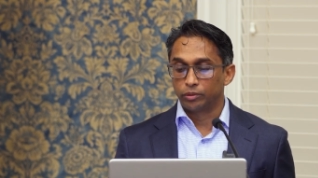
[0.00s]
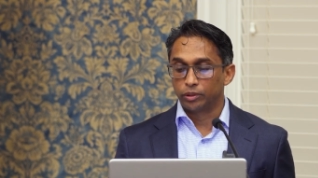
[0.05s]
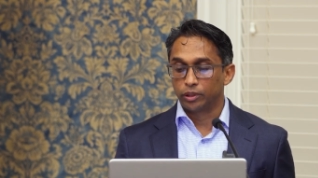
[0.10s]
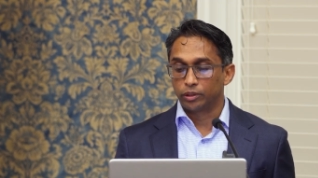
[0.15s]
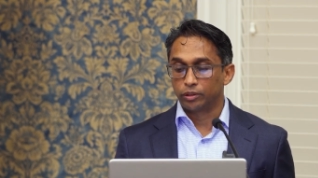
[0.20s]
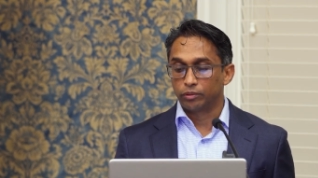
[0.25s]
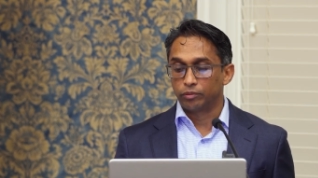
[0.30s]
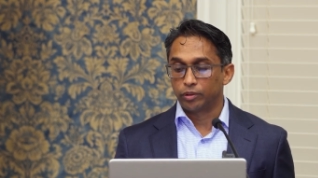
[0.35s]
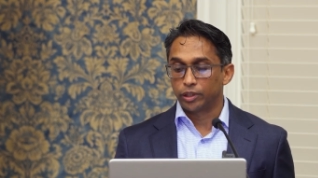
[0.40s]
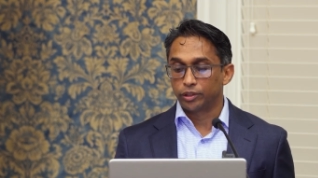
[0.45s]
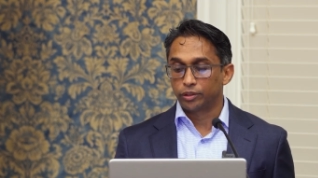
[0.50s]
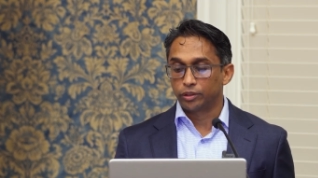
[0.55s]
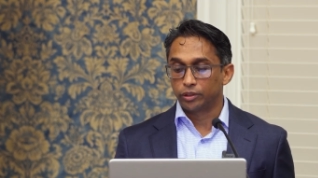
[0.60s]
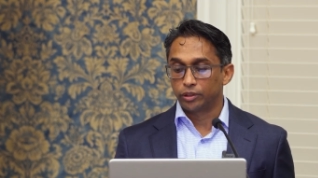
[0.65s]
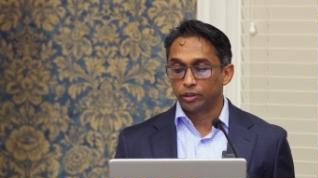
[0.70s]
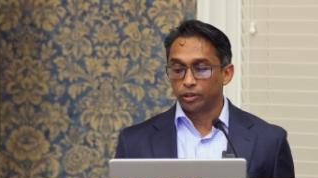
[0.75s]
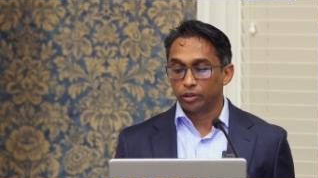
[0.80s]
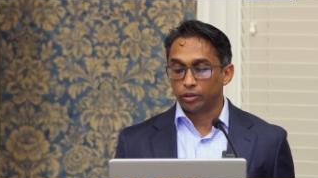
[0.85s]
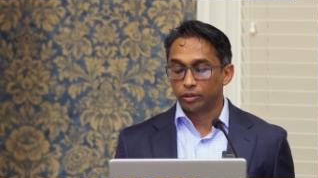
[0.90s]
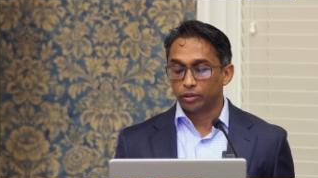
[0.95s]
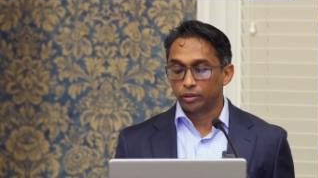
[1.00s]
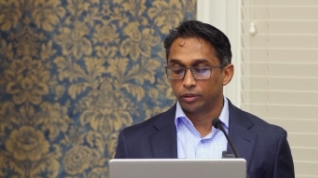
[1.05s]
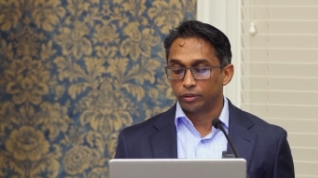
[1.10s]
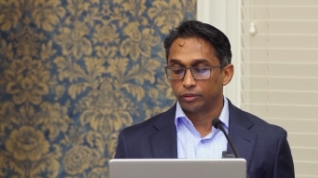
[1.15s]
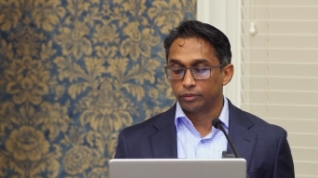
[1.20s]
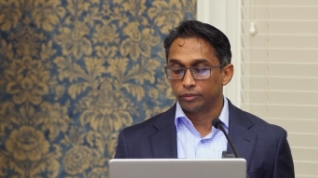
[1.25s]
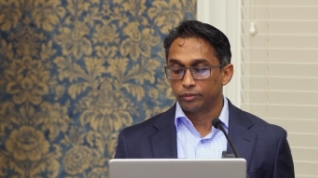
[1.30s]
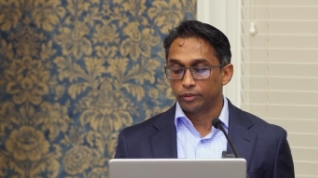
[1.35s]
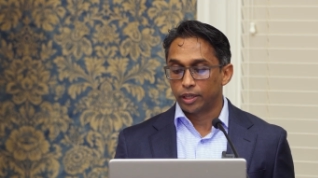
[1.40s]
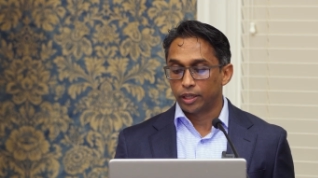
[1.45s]
that the rest of
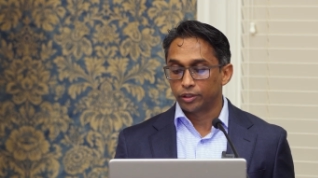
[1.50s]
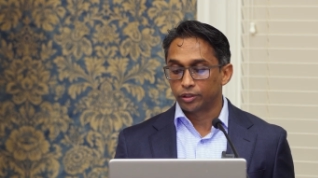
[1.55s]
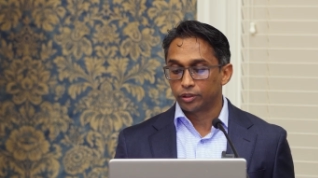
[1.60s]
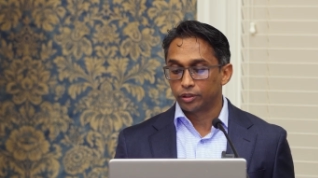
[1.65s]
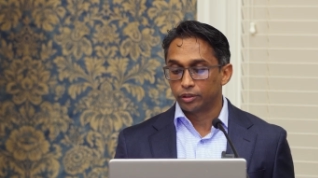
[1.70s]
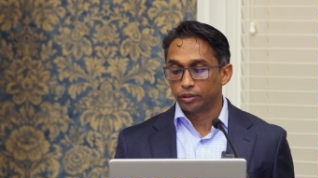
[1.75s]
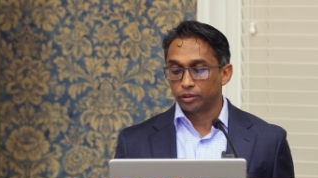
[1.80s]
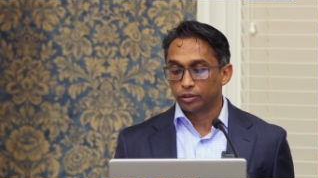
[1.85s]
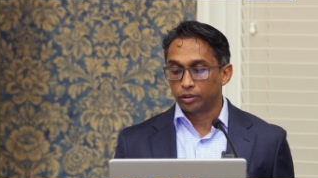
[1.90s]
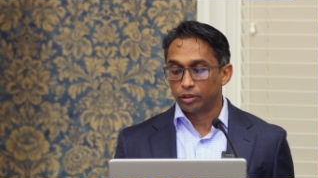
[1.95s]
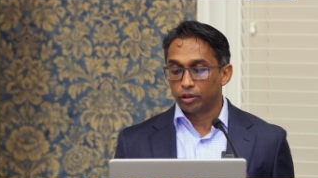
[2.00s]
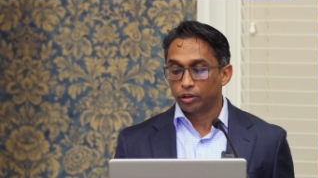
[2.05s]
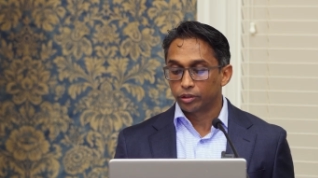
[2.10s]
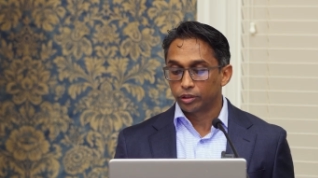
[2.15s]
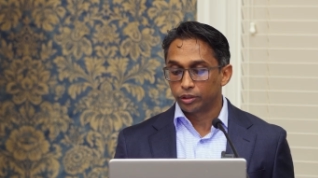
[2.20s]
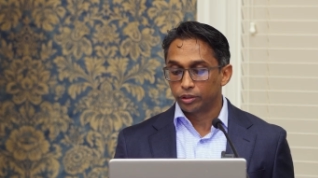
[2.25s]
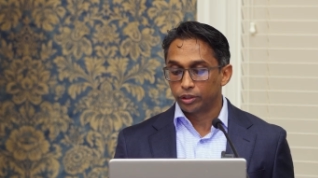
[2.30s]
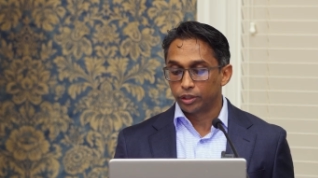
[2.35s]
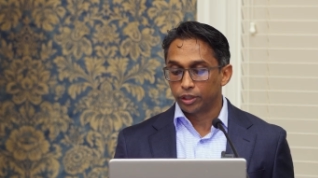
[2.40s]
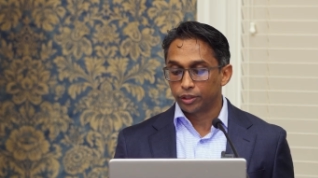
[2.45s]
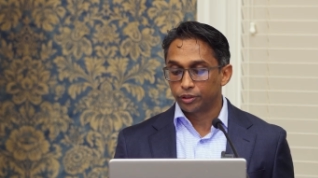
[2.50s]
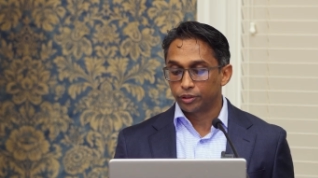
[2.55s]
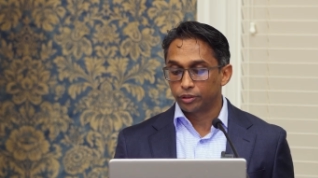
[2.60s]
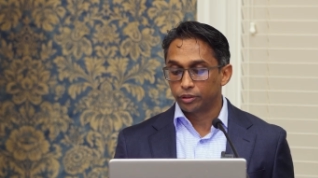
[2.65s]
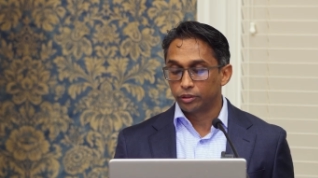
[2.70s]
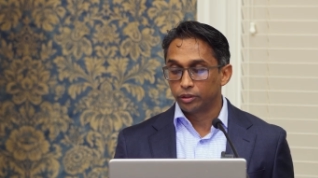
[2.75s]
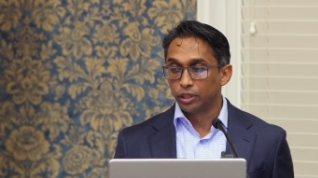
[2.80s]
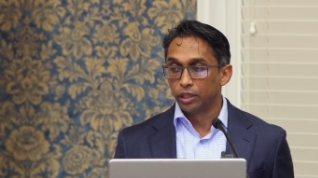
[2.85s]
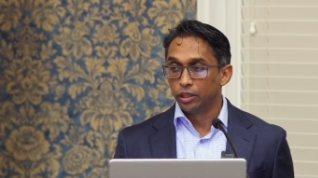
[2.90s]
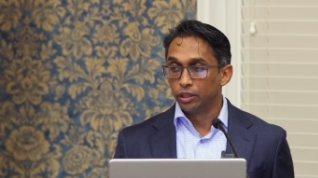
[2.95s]
the vascular
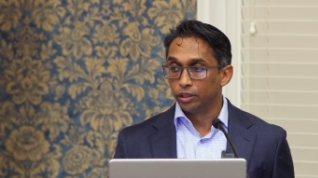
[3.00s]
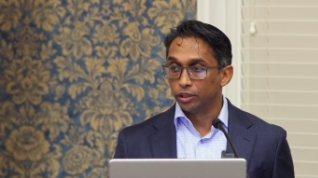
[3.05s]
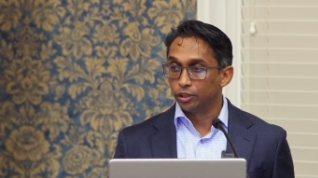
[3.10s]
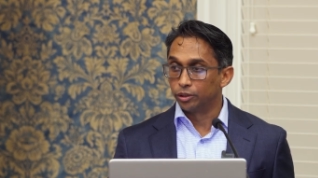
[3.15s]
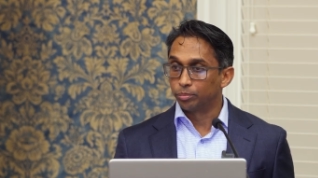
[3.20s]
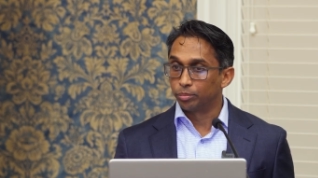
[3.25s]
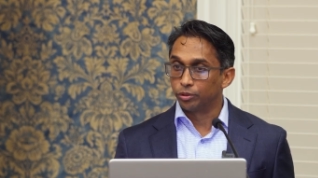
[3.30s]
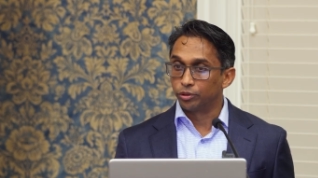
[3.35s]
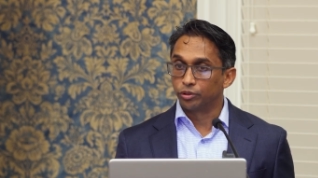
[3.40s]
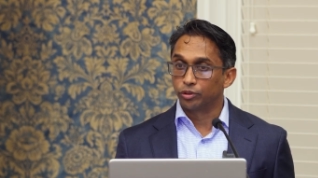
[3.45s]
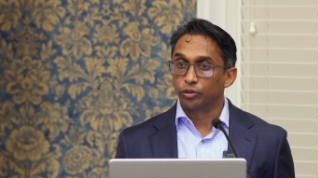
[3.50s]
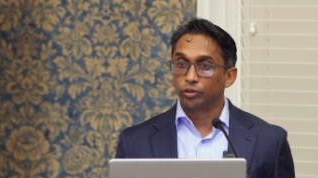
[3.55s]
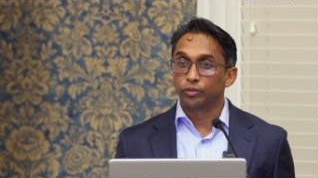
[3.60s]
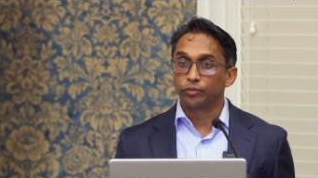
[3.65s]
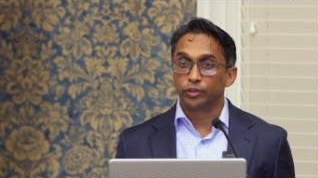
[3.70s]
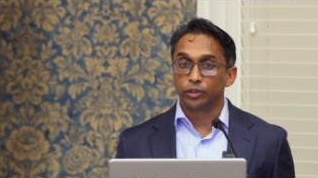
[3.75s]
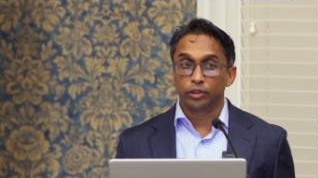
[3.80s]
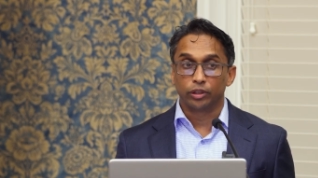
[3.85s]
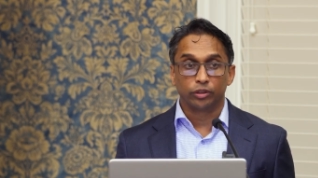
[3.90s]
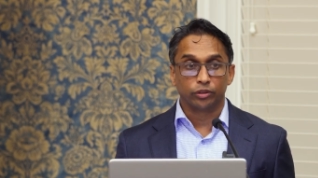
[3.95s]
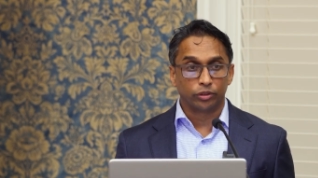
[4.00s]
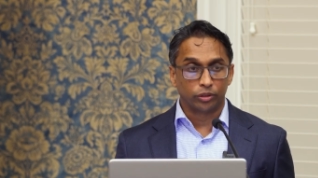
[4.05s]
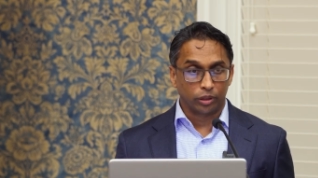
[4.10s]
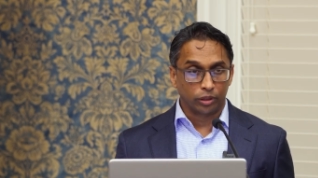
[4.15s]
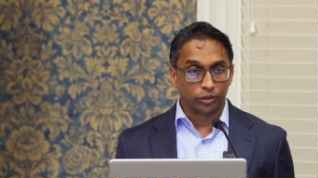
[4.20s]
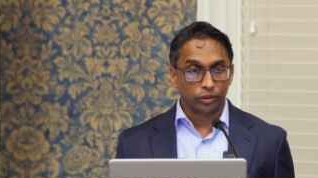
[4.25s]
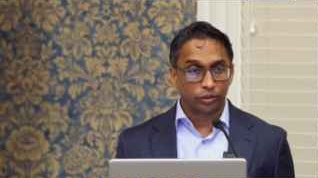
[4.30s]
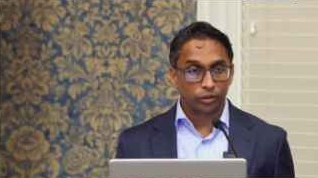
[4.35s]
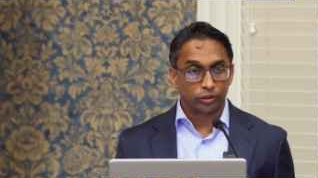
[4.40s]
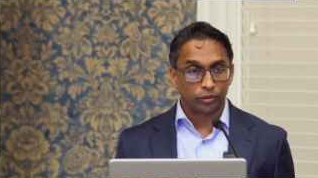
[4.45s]
architecture is preserved and
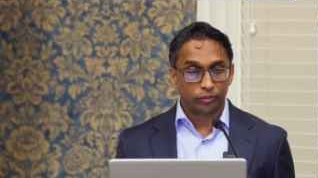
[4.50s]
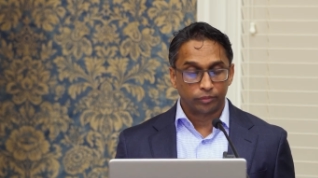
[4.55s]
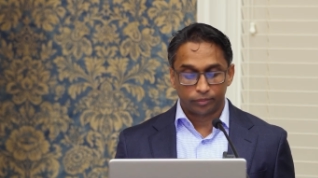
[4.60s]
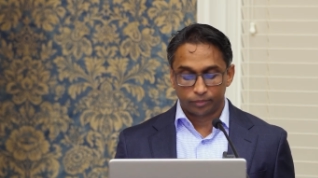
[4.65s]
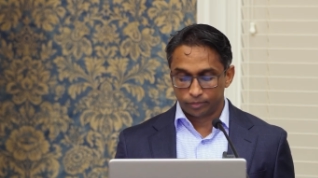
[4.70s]
untouched.